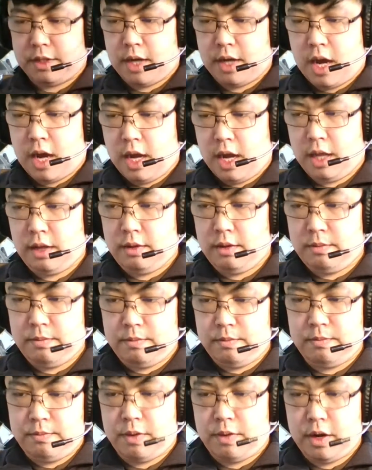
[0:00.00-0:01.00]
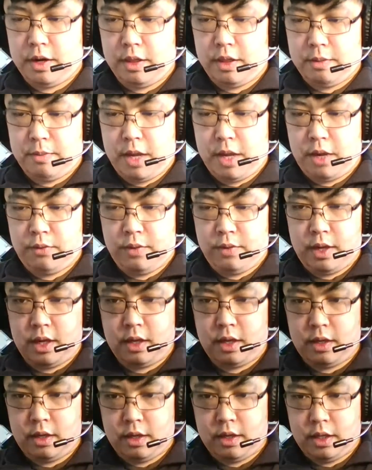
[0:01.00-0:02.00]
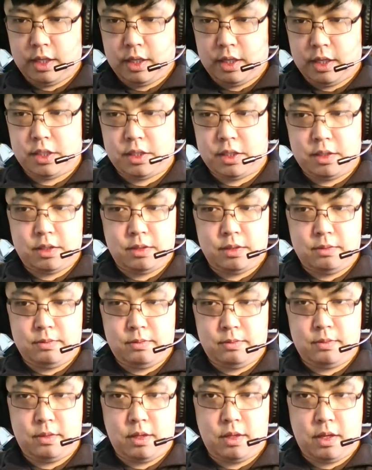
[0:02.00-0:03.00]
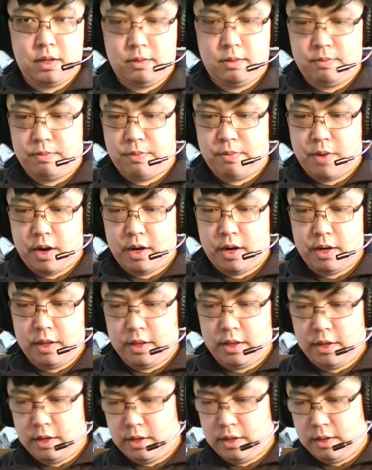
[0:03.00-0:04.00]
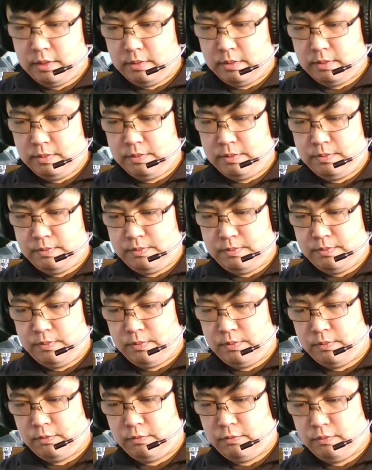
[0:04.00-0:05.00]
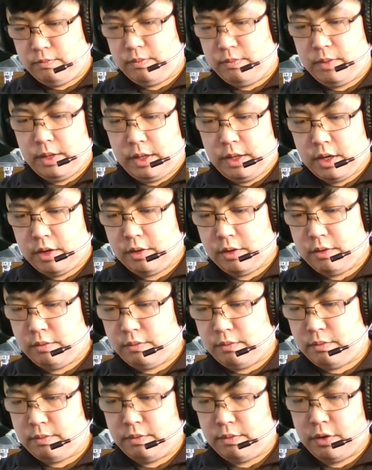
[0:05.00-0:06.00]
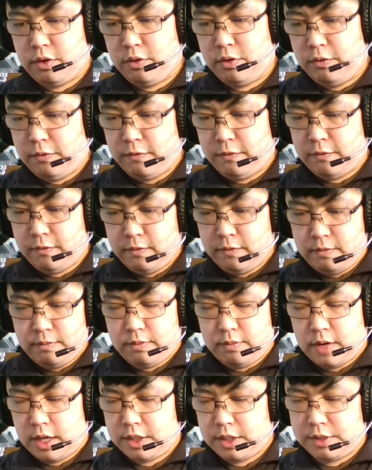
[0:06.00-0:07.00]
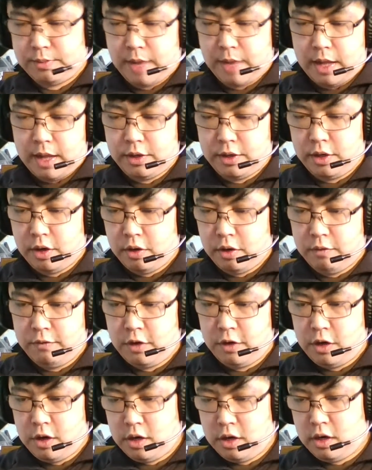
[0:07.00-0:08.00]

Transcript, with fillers: not part of the main wing, it's part of the the roof, bronze mallard over.